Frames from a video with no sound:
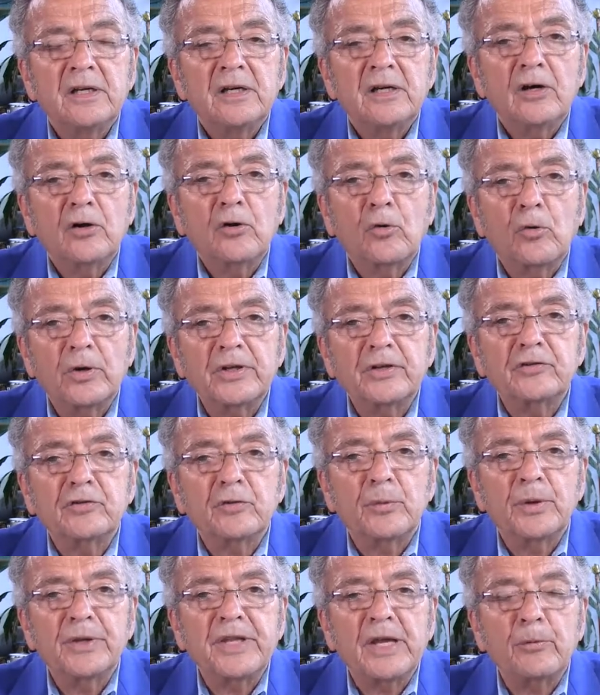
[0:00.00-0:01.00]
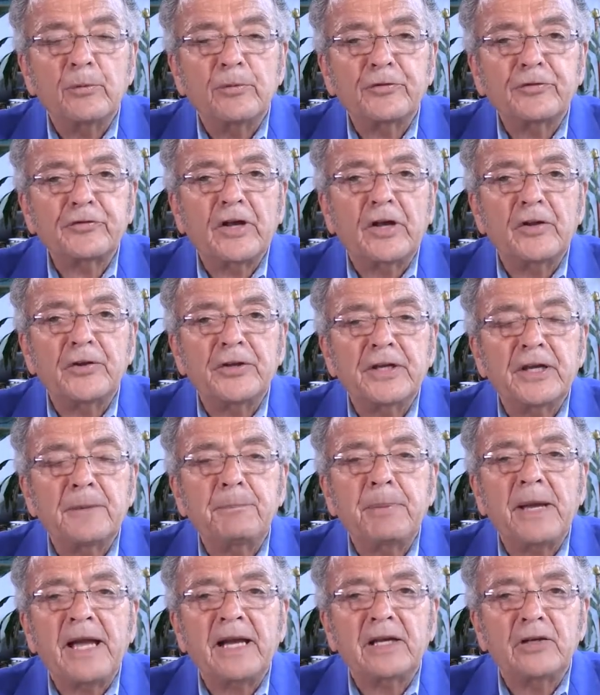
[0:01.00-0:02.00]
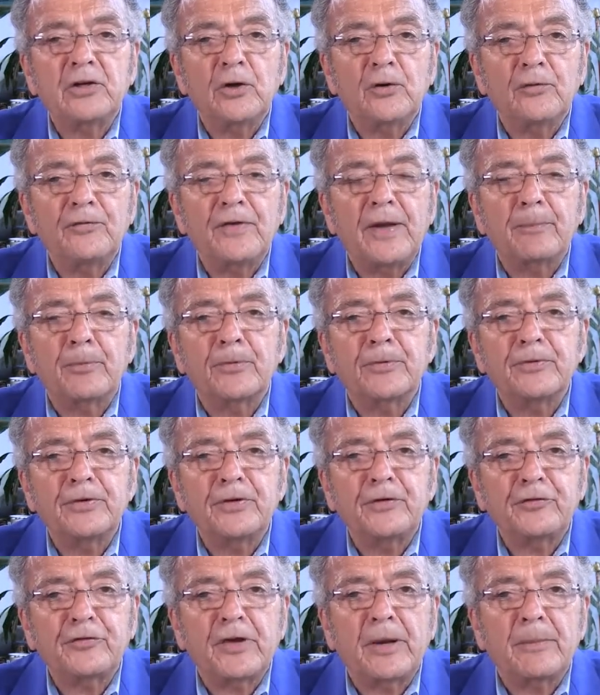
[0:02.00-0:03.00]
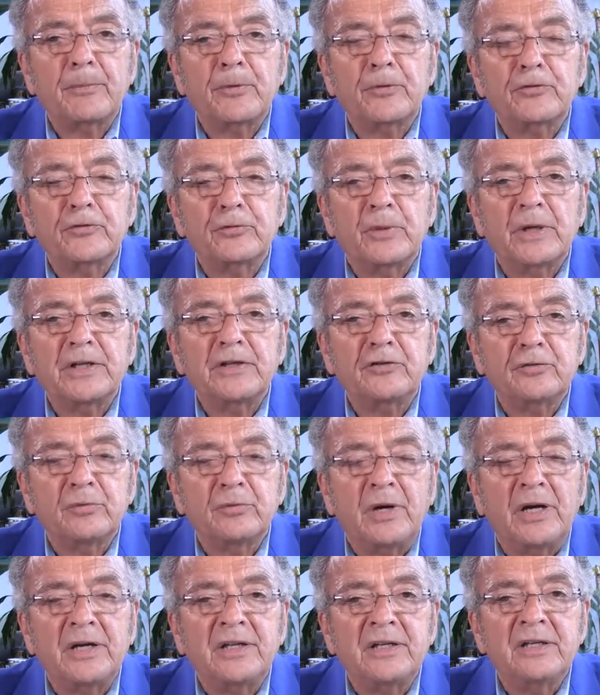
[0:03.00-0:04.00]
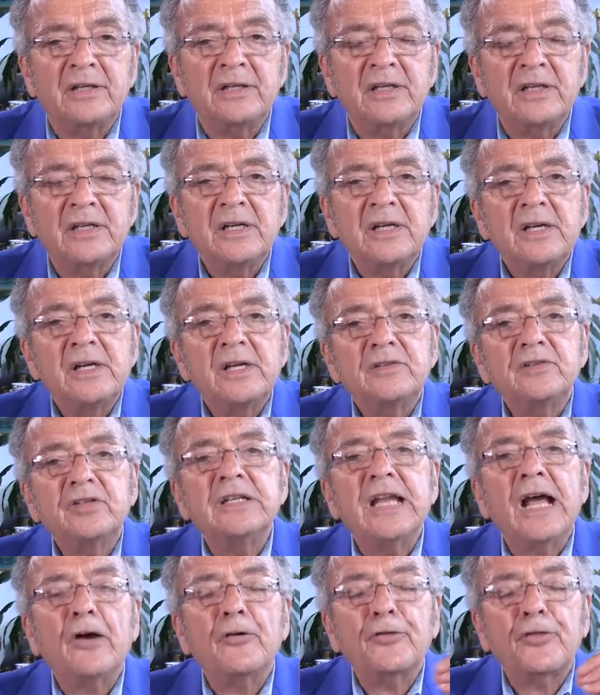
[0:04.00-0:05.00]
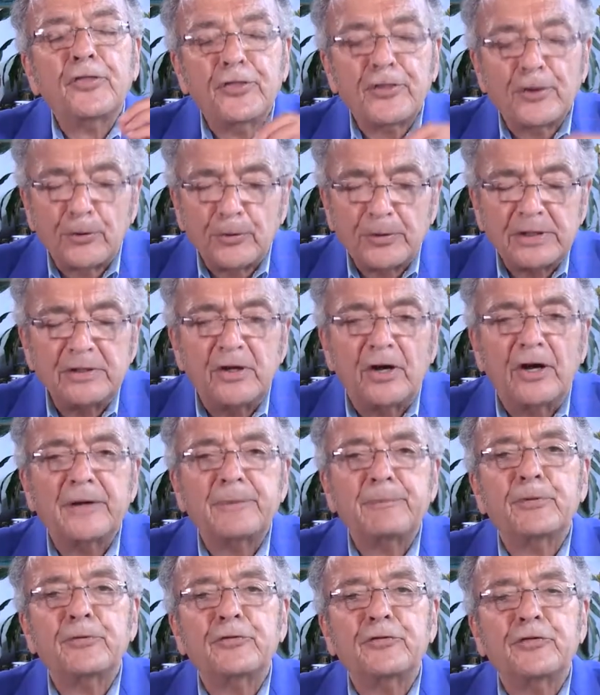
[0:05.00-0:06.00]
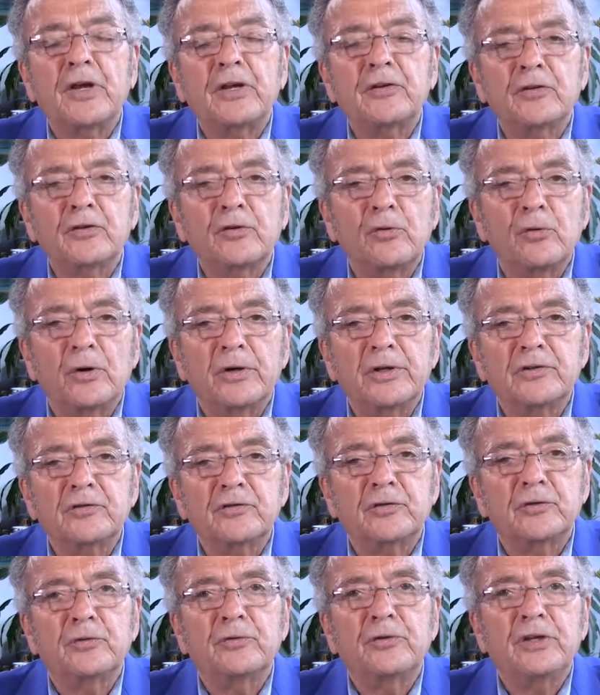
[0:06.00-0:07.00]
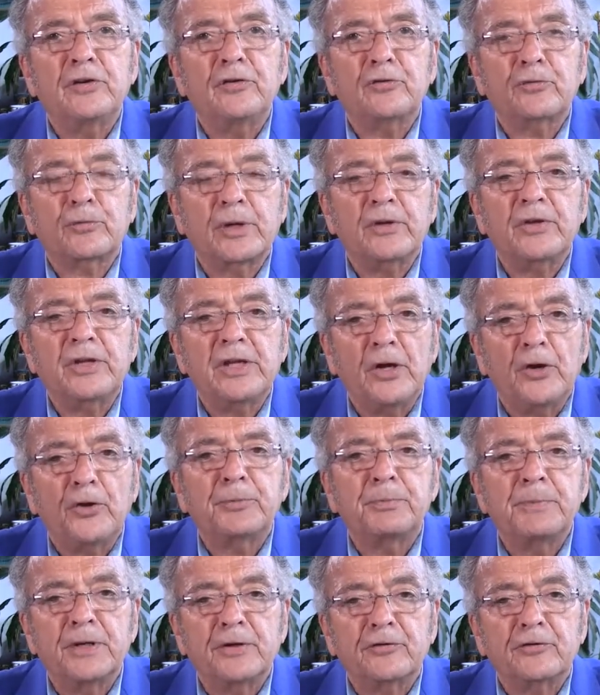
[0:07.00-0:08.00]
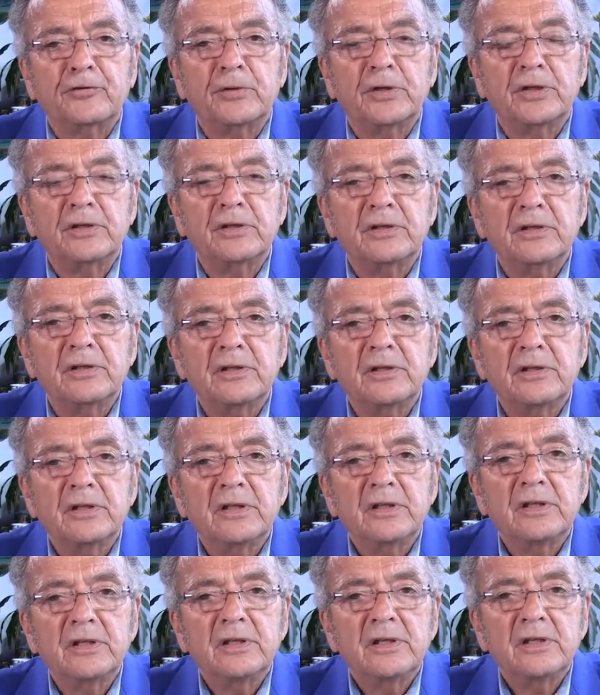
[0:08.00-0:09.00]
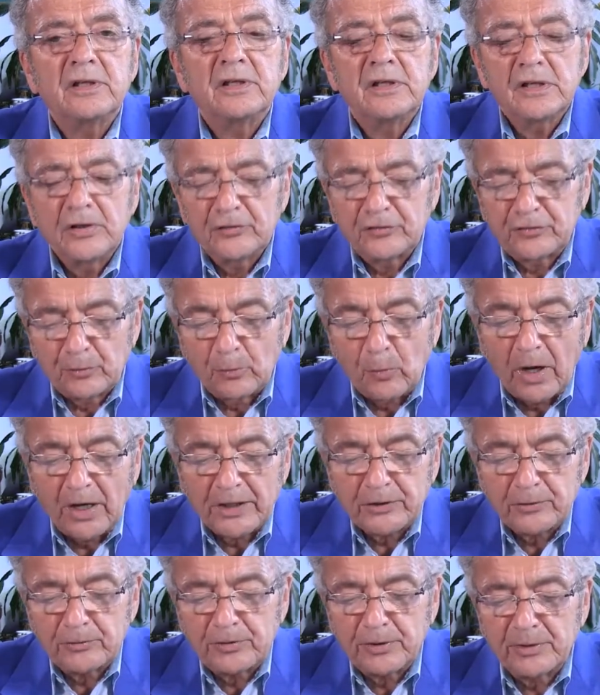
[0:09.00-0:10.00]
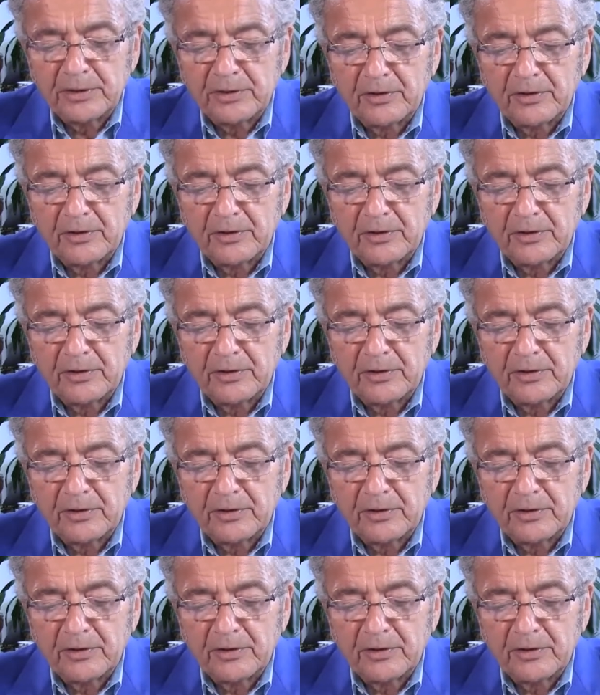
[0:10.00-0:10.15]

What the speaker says: according to when they were selling it back in November and December of 2020, to now 39%, according to the Israeli Health Ministry. So why are you doing